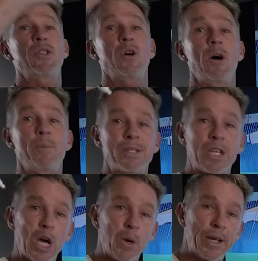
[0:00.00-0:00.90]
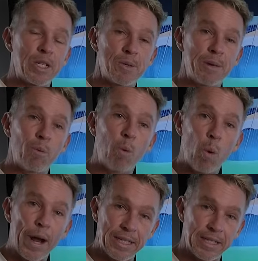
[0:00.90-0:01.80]
top is going to be
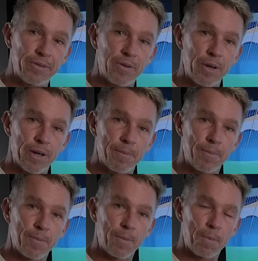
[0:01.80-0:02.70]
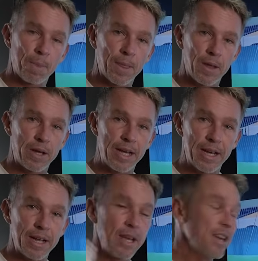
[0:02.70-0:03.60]
waiting for him.
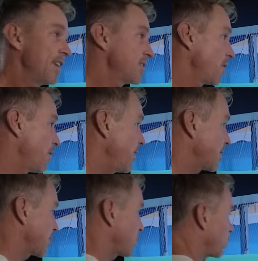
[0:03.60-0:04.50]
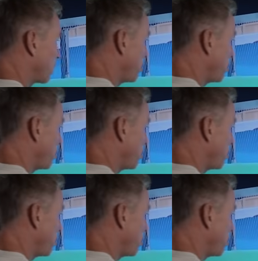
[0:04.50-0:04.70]
Okay, so this is all the